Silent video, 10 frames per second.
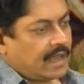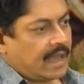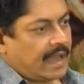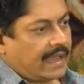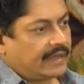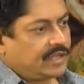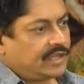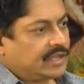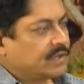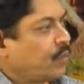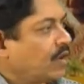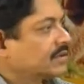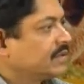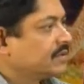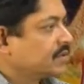and she just
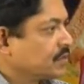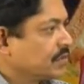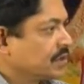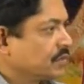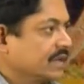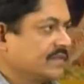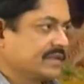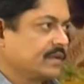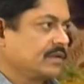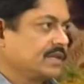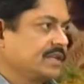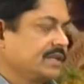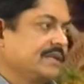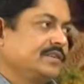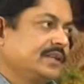walks into the studio, gives an
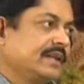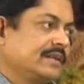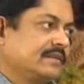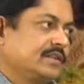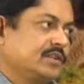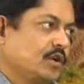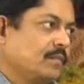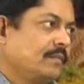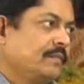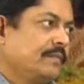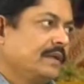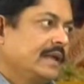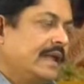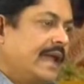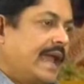audition and she gets the job.
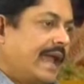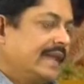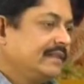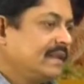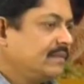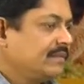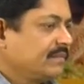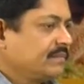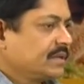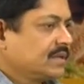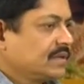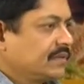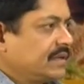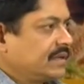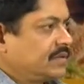And then because
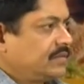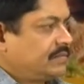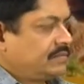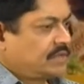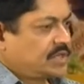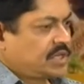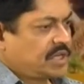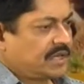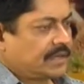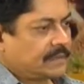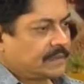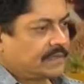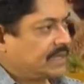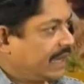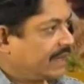of her sheer
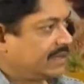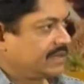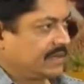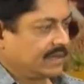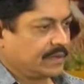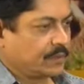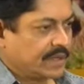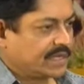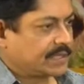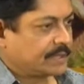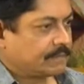talent, her wit